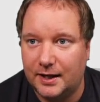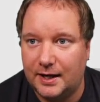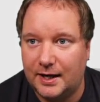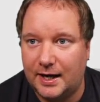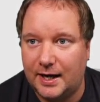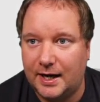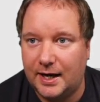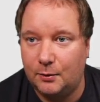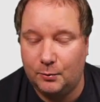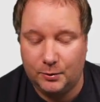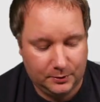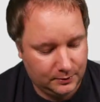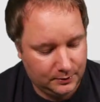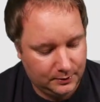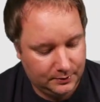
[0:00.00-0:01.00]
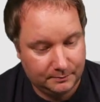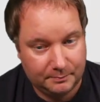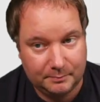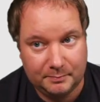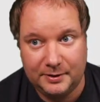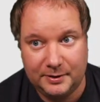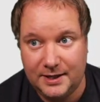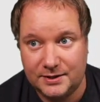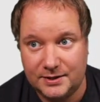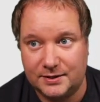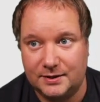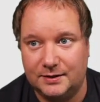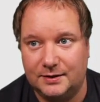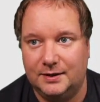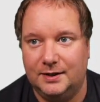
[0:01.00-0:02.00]
I will paste
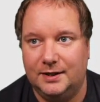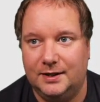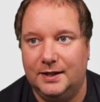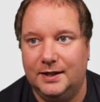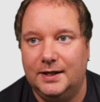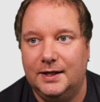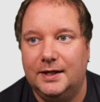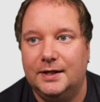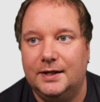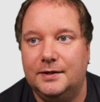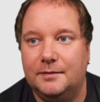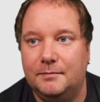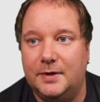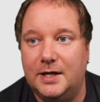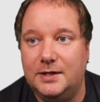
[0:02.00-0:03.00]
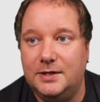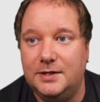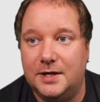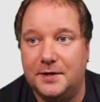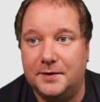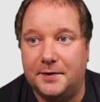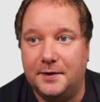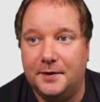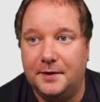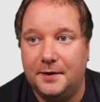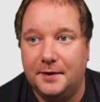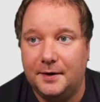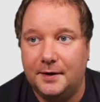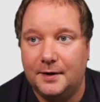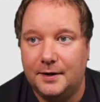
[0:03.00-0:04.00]
the min year
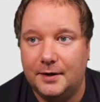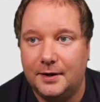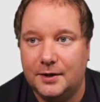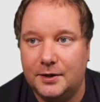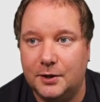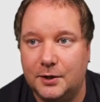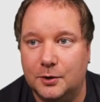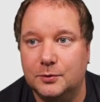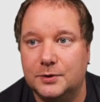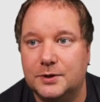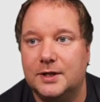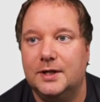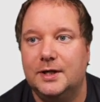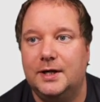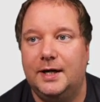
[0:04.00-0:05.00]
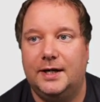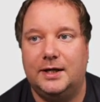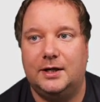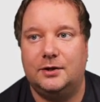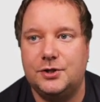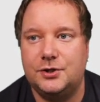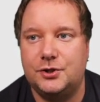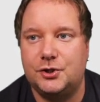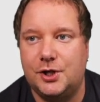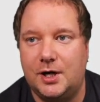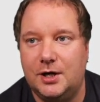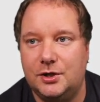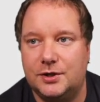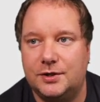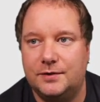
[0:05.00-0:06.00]
code, and I'll just
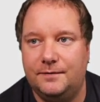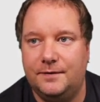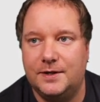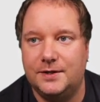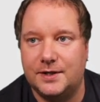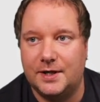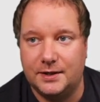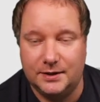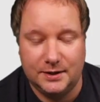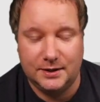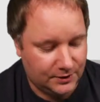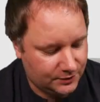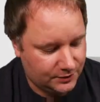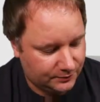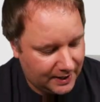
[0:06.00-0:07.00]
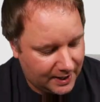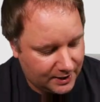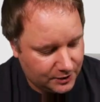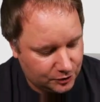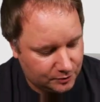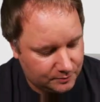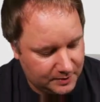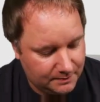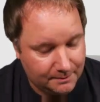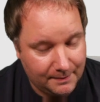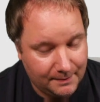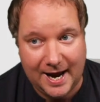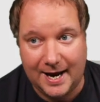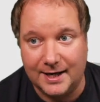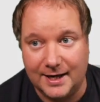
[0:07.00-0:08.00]
change the things I need. So that should be
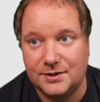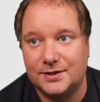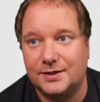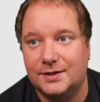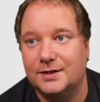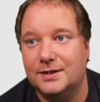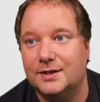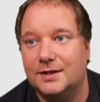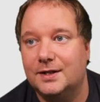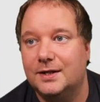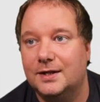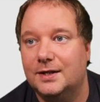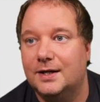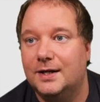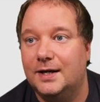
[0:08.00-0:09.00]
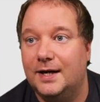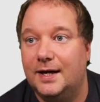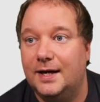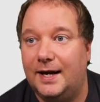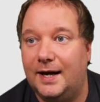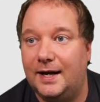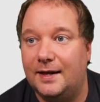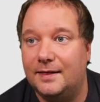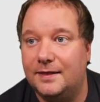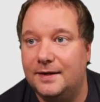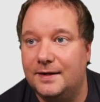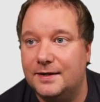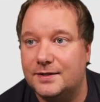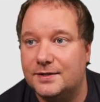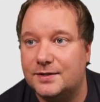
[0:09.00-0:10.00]
max, and
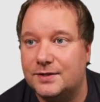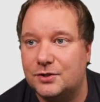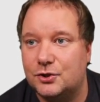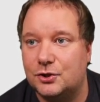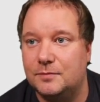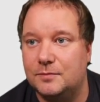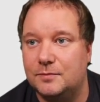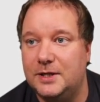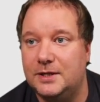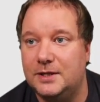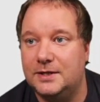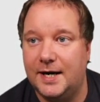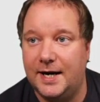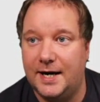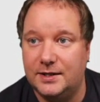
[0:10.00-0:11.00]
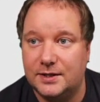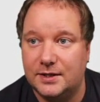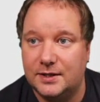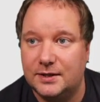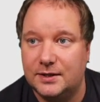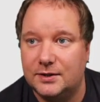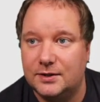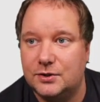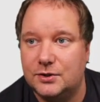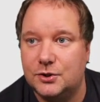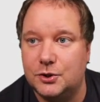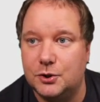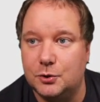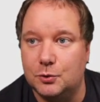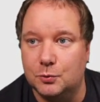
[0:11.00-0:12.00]
this should be date
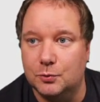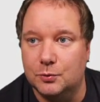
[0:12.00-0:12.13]
two,